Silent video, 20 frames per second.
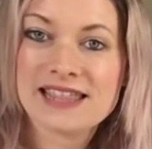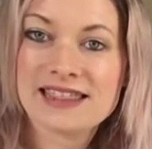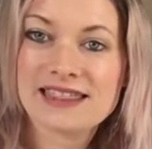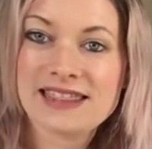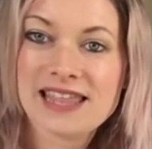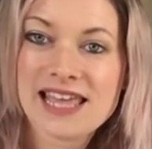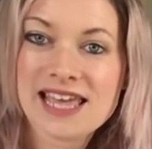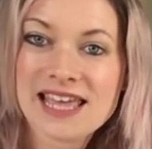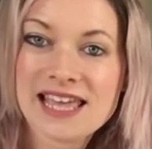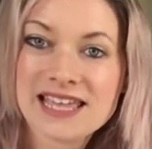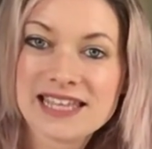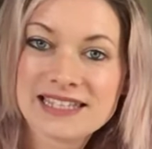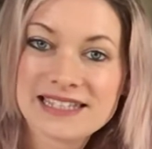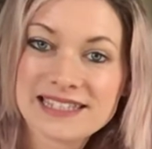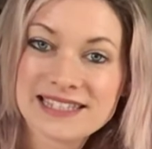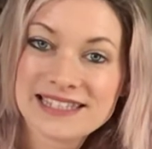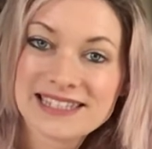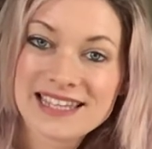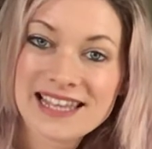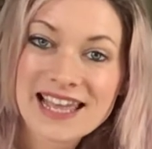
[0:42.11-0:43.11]

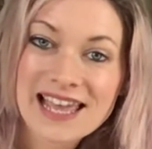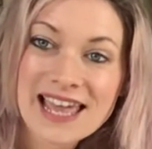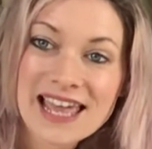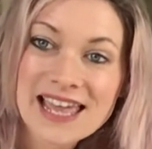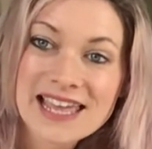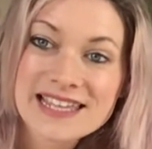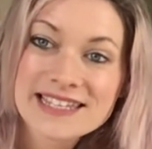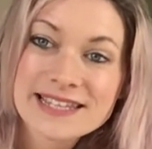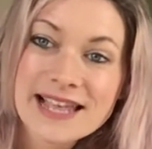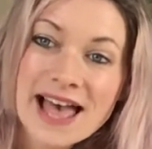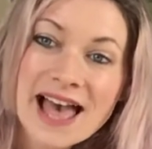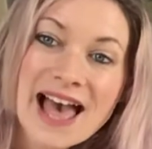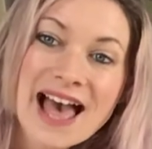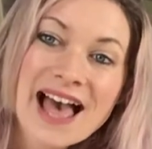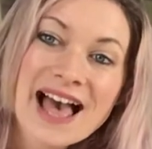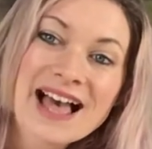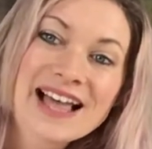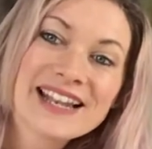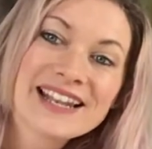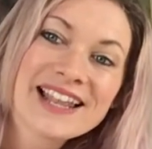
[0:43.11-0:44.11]
This is
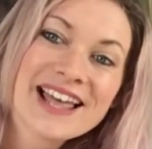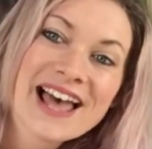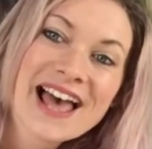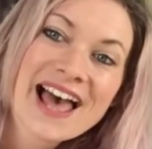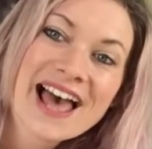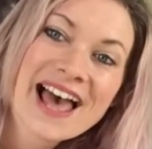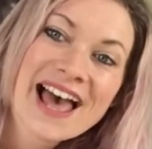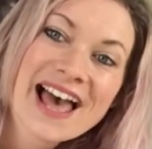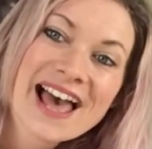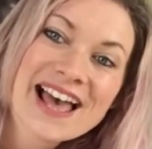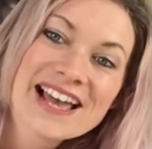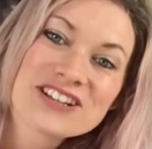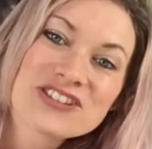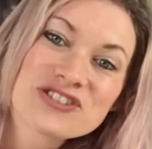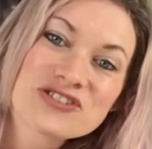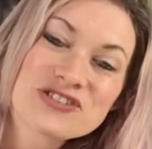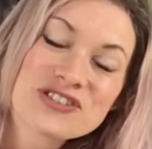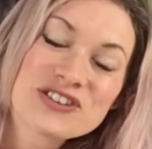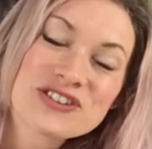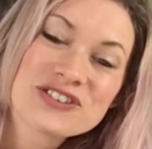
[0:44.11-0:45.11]
Al, our
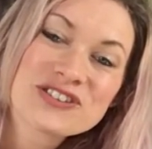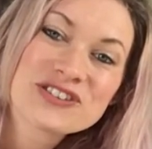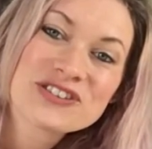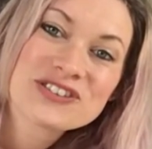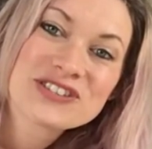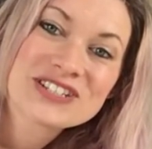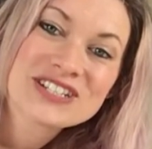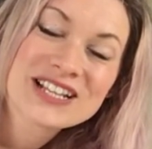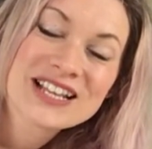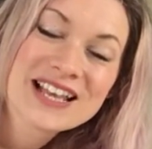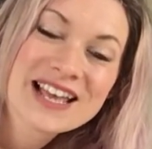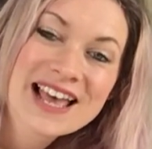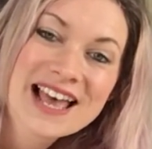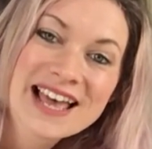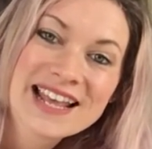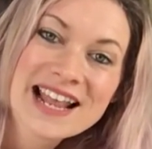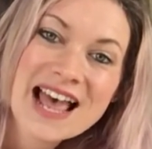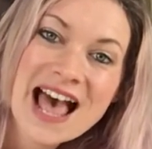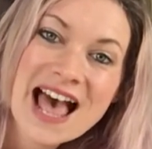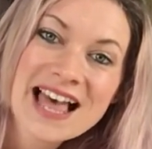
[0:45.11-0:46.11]
astronaut.
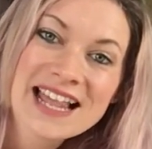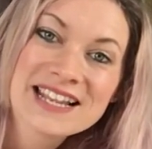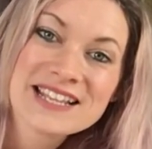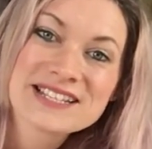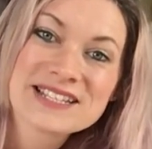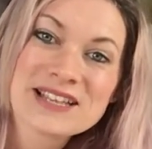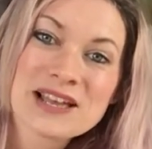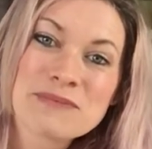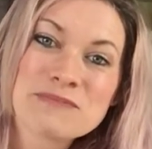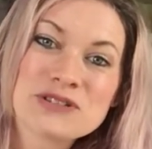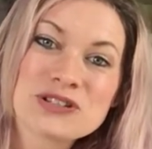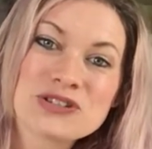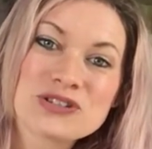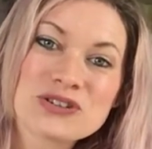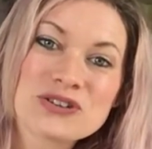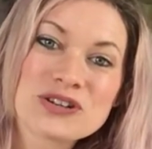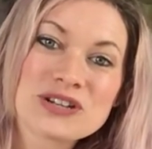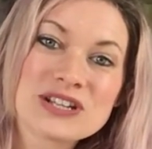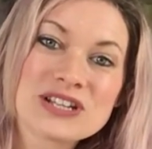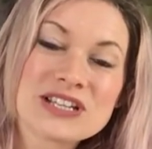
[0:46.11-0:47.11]
And Al has come to
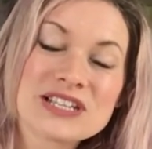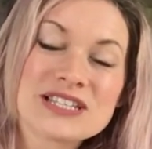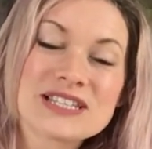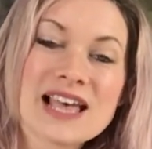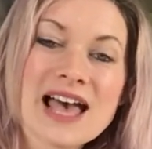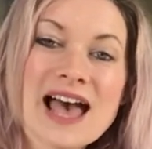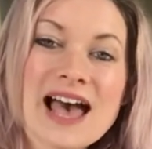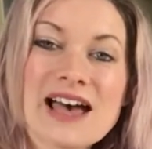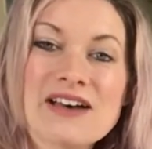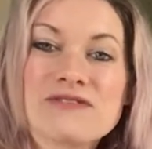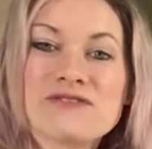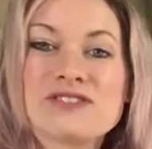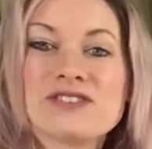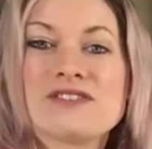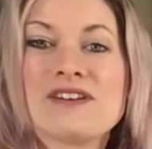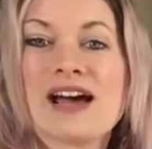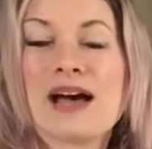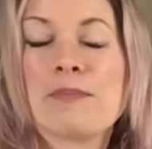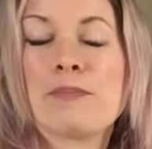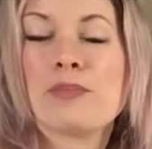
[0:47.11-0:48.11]
join us after
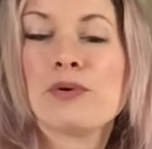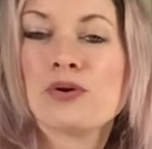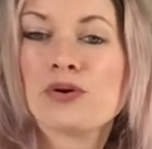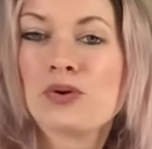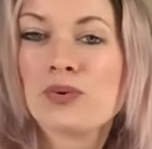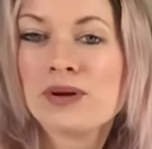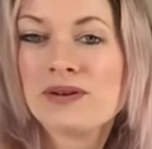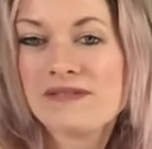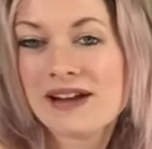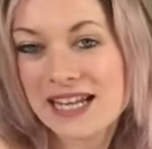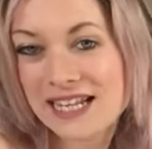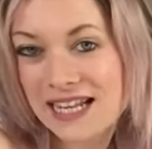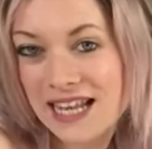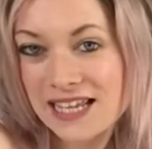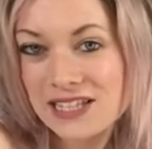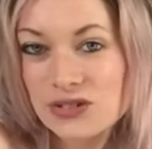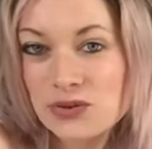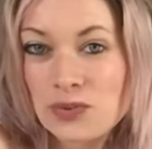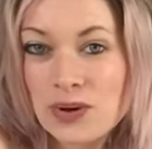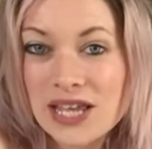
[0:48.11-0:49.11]
our book we read
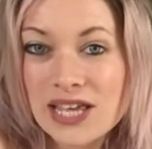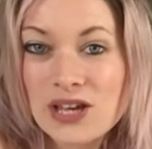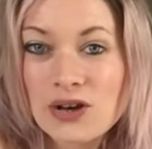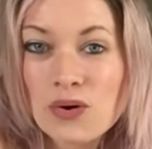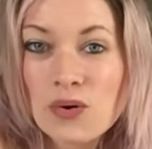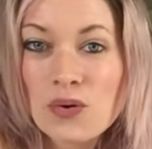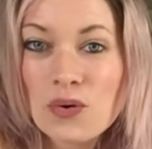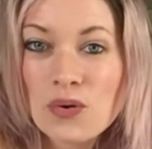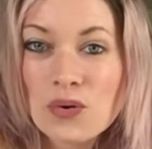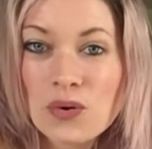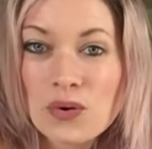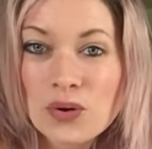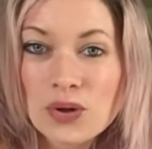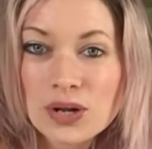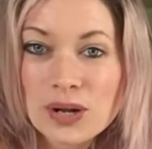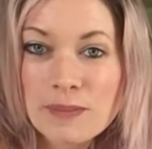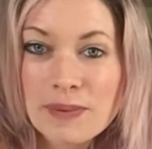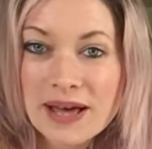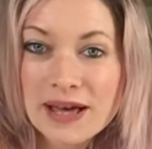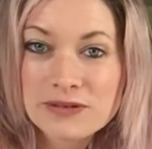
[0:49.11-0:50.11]
last week, all
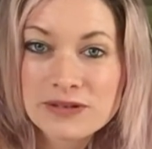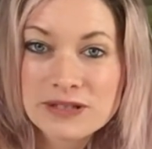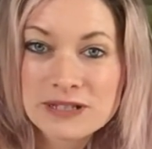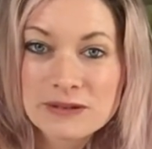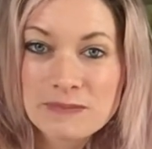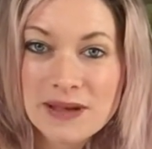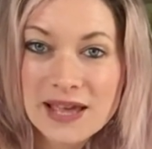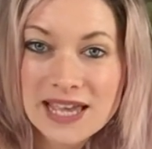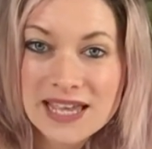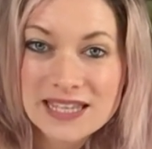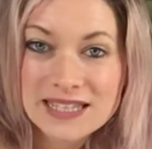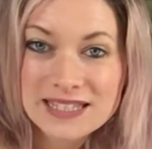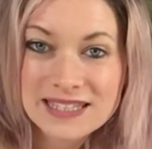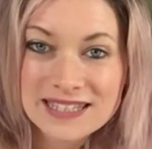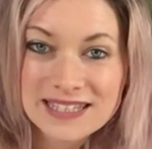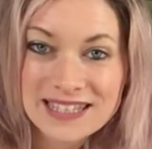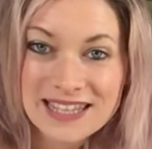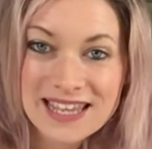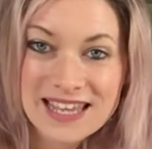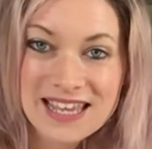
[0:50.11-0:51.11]
about
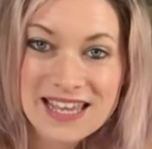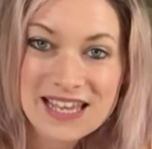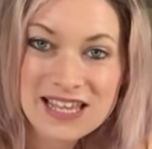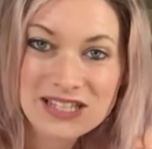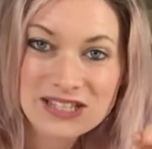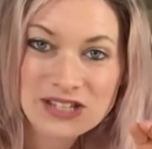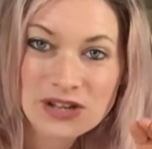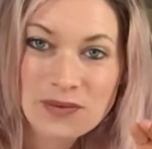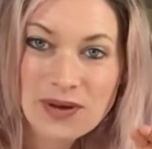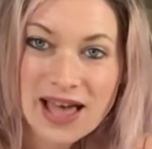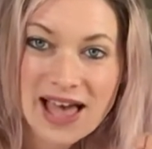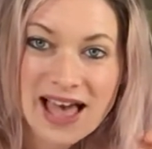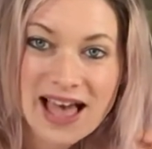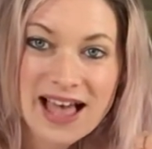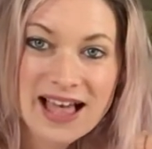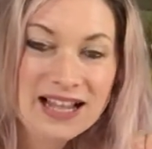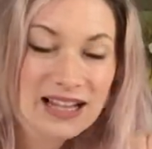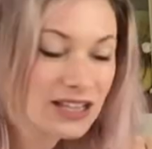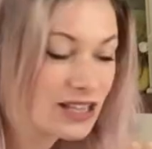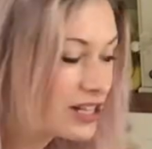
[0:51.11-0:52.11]
space. So
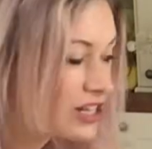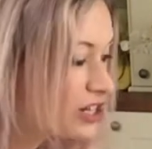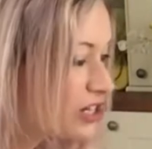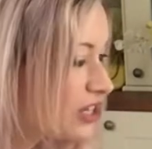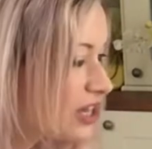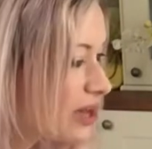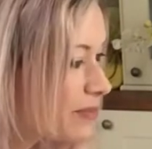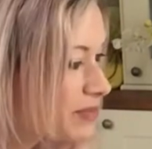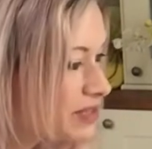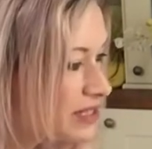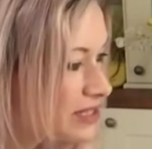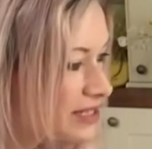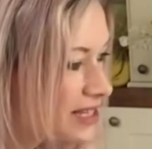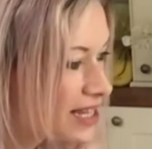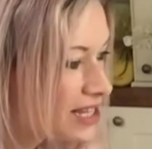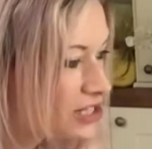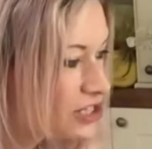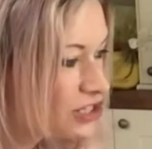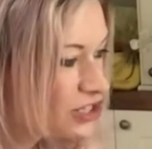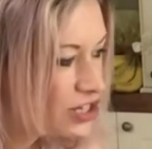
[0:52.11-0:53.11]
Al can come and
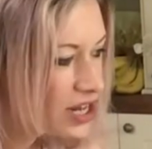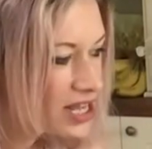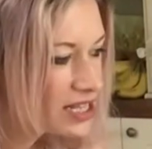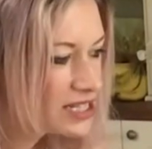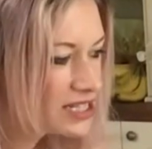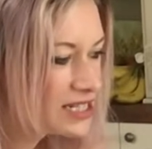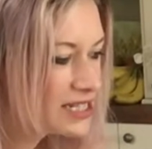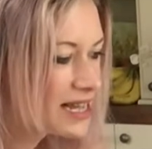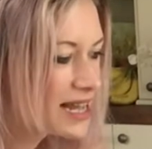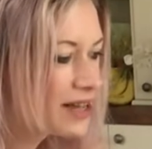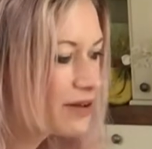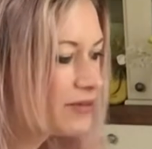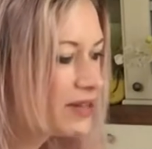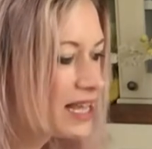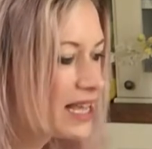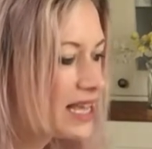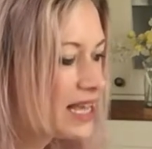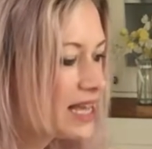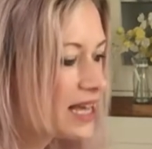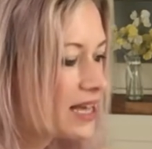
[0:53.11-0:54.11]
sit just down
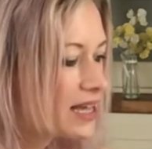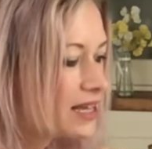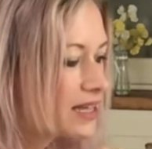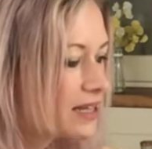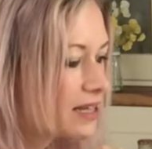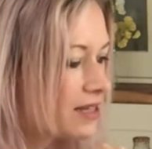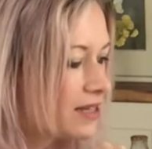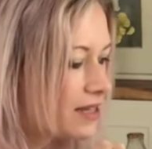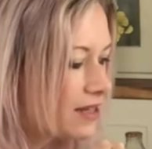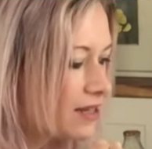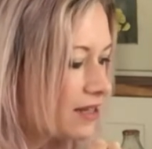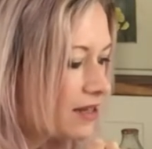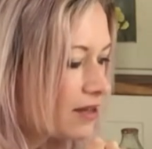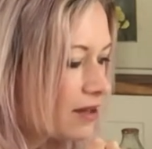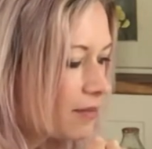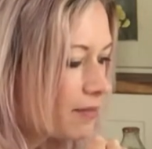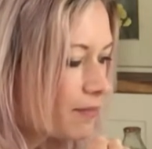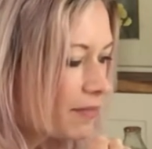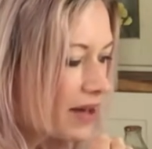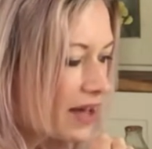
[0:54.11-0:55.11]
here
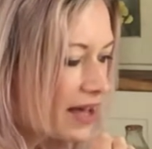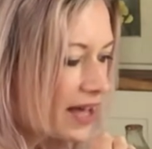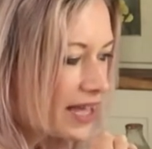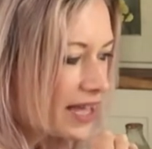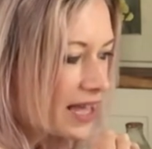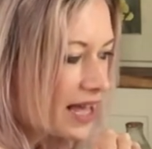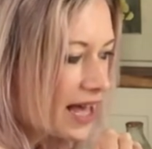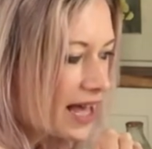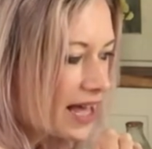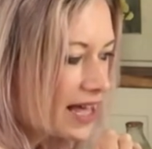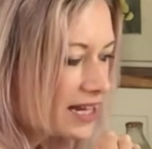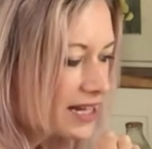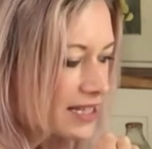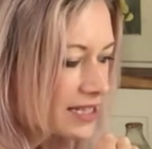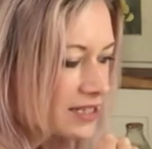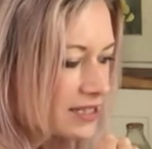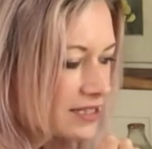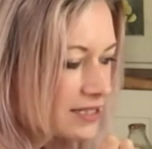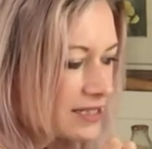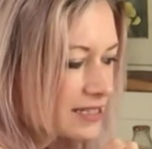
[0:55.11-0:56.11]
by our
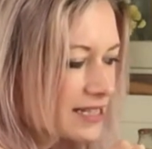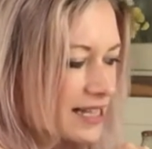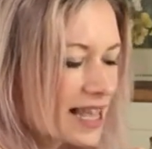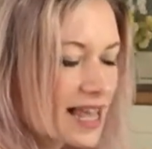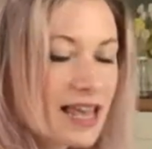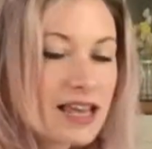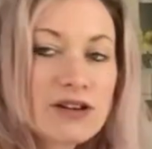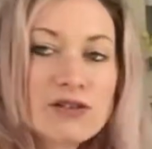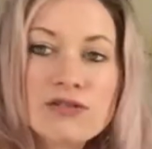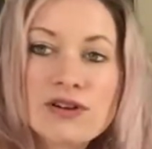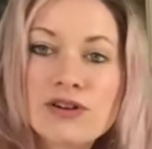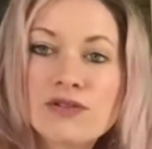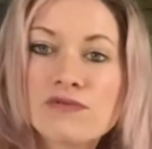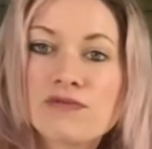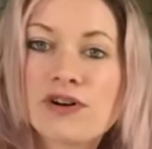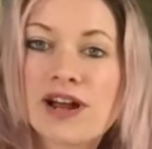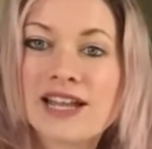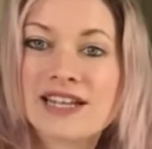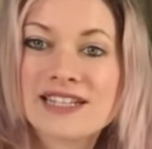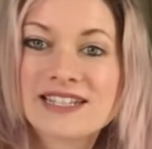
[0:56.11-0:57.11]
little scarecrow
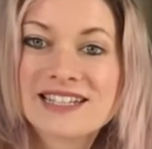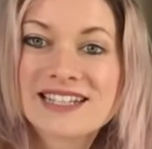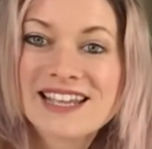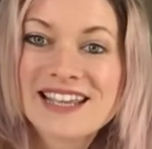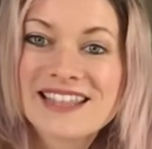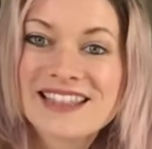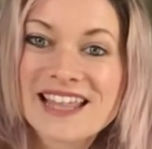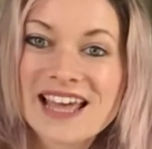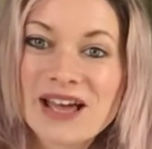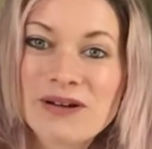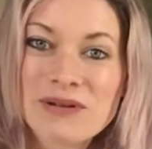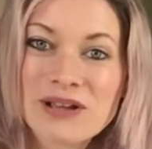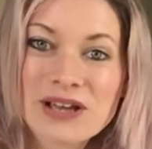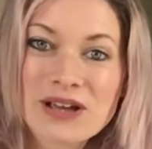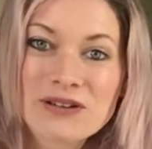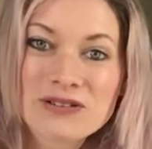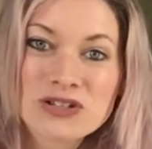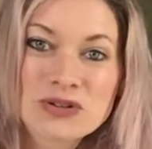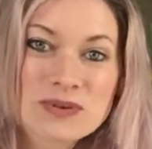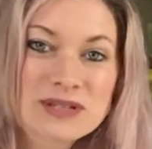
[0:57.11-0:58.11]
friend. There we
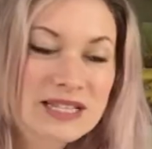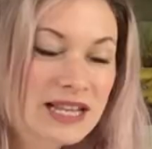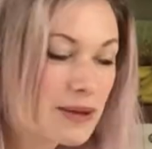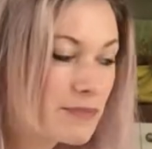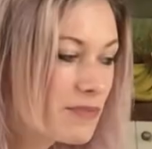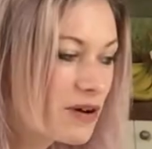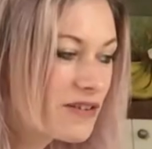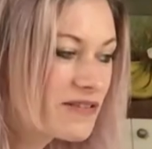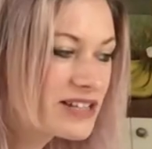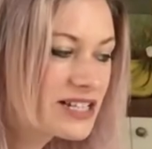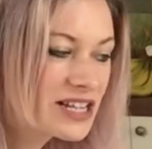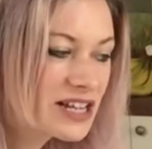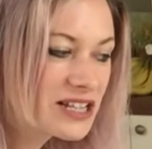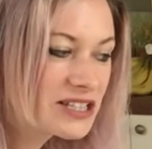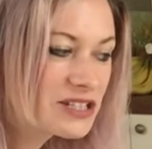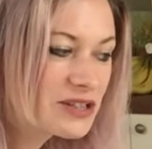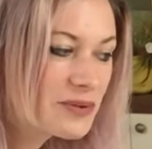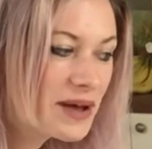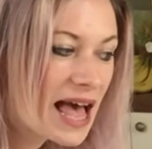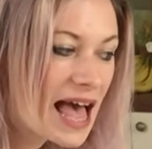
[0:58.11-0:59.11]
go. Should we say Borodar
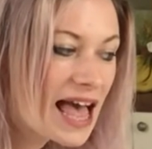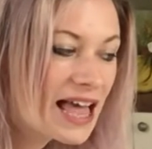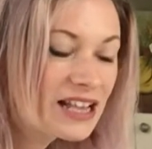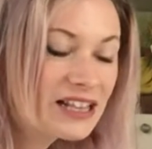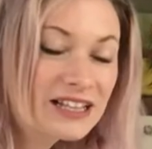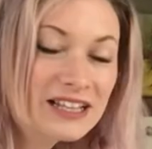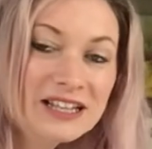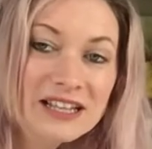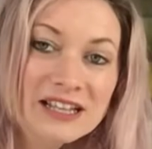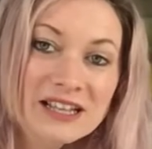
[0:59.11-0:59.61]
to Al?